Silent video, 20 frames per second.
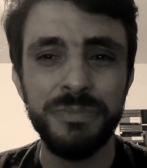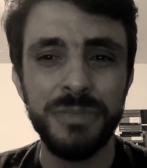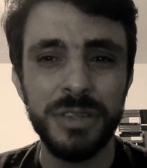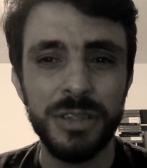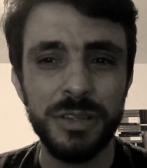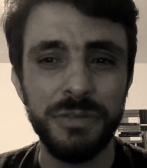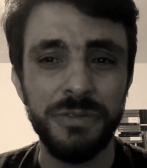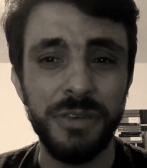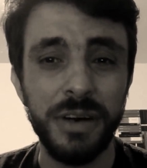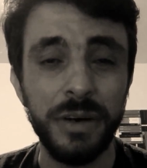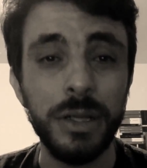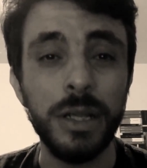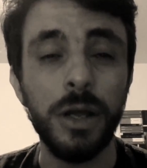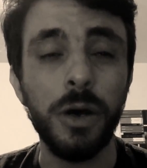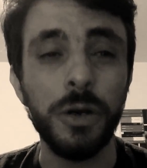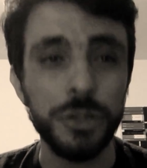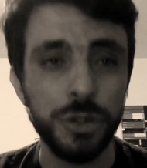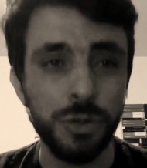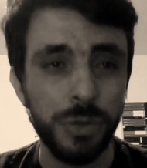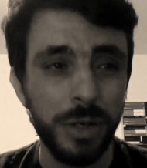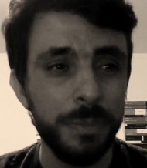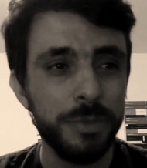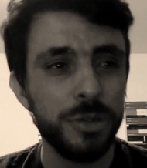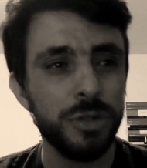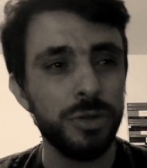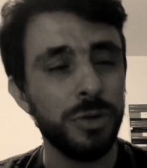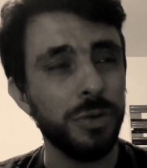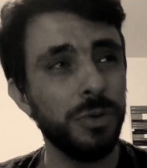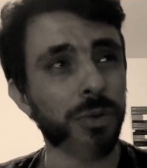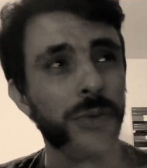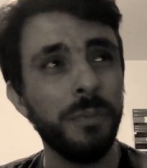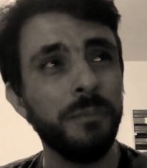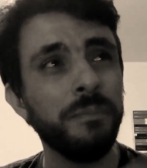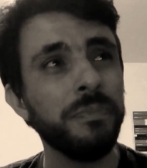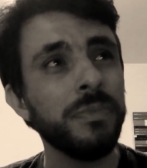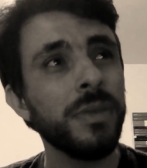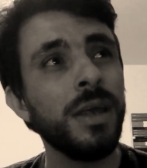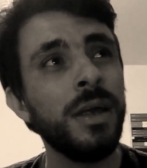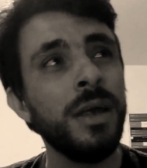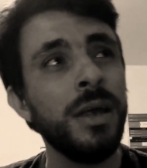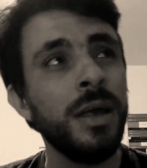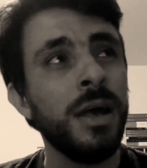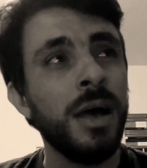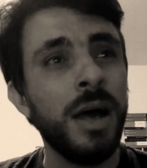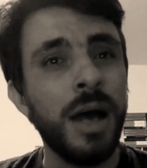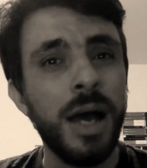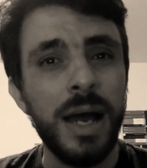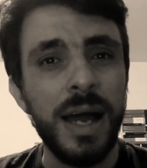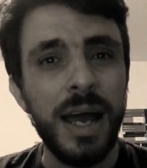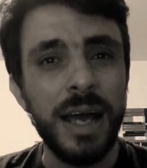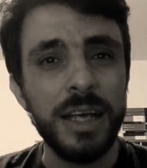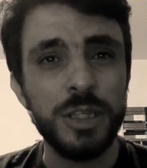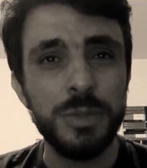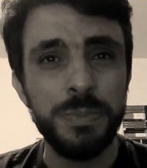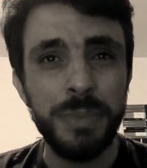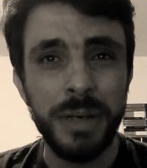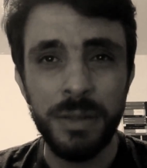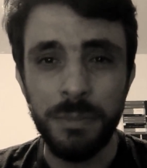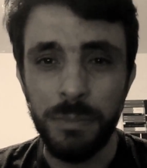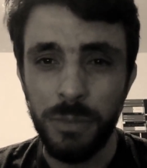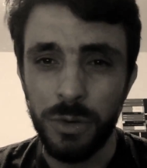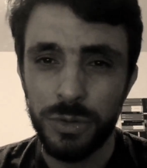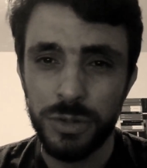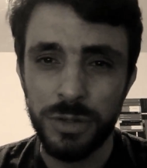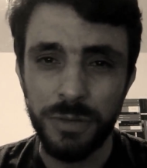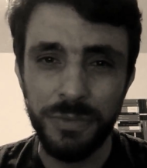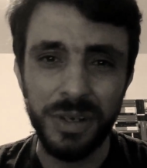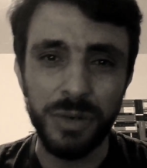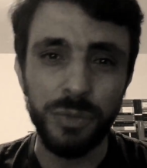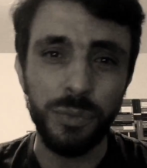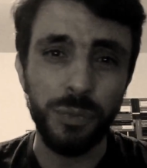It's a very long trip, so I spent most of it